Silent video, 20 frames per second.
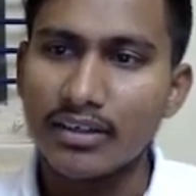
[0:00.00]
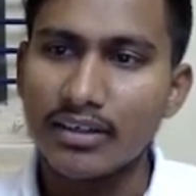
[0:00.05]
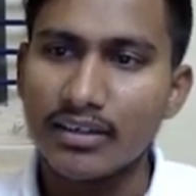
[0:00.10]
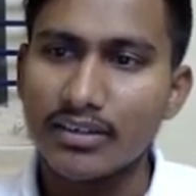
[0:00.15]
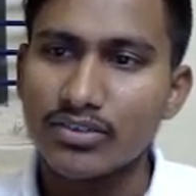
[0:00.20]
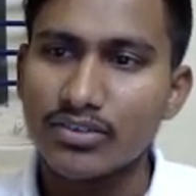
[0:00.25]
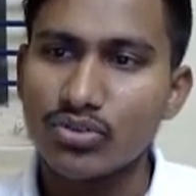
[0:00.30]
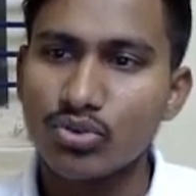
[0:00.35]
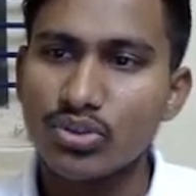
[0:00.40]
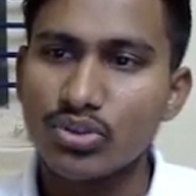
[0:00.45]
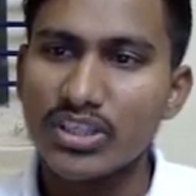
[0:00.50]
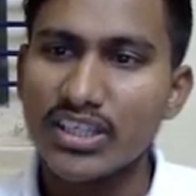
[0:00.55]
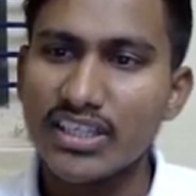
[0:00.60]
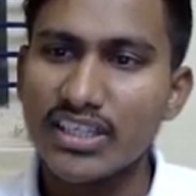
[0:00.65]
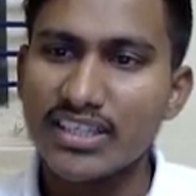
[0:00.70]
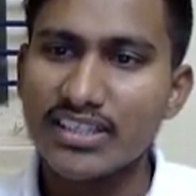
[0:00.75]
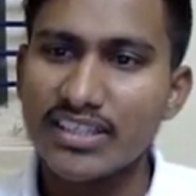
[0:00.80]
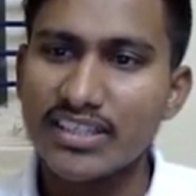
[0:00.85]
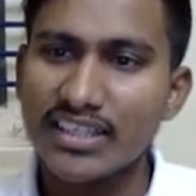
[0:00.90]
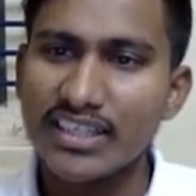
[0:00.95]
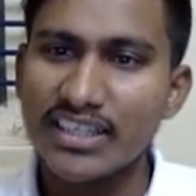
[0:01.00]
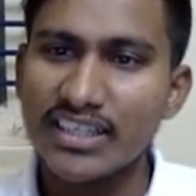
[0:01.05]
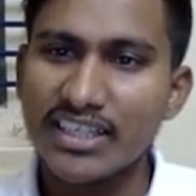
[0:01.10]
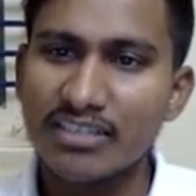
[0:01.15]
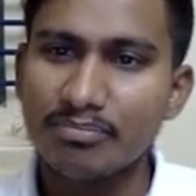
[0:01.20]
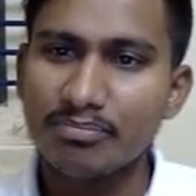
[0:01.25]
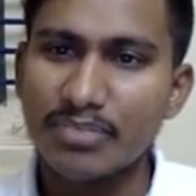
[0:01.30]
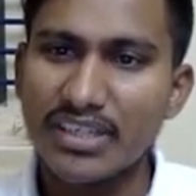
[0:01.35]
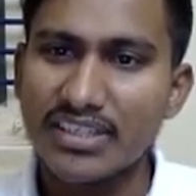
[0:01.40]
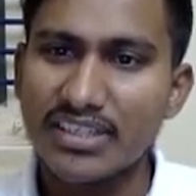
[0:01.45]
So he is selling
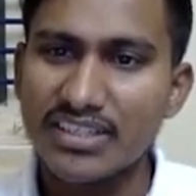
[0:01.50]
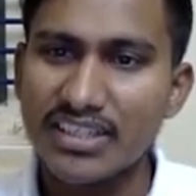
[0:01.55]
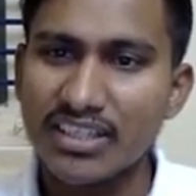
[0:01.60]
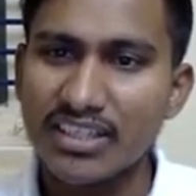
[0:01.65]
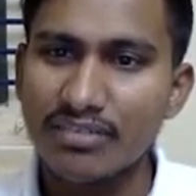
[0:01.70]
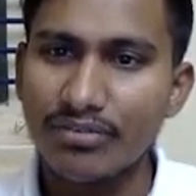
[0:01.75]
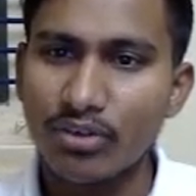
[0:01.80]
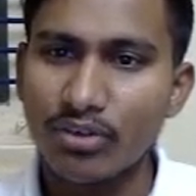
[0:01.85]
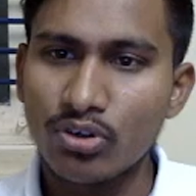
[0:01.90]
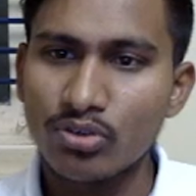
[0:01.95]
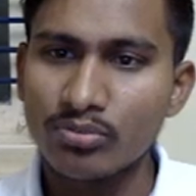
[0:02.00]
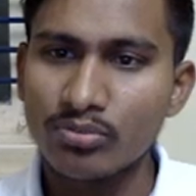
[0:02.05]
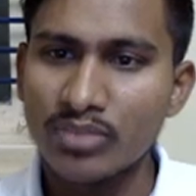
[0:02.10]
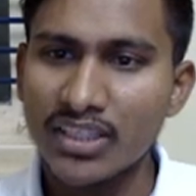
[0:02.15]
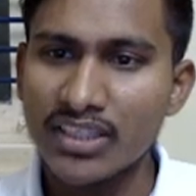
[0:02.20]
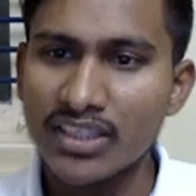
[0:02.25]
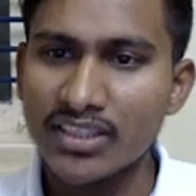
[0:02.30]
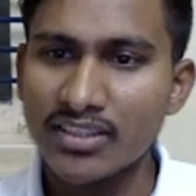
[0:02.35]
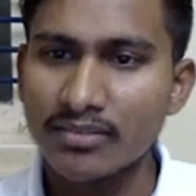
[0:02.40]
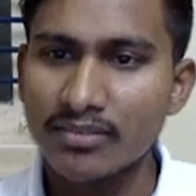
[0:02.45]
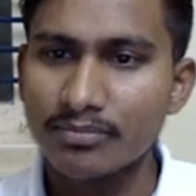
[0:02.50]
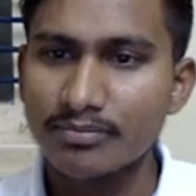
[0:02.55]
pencil for how much?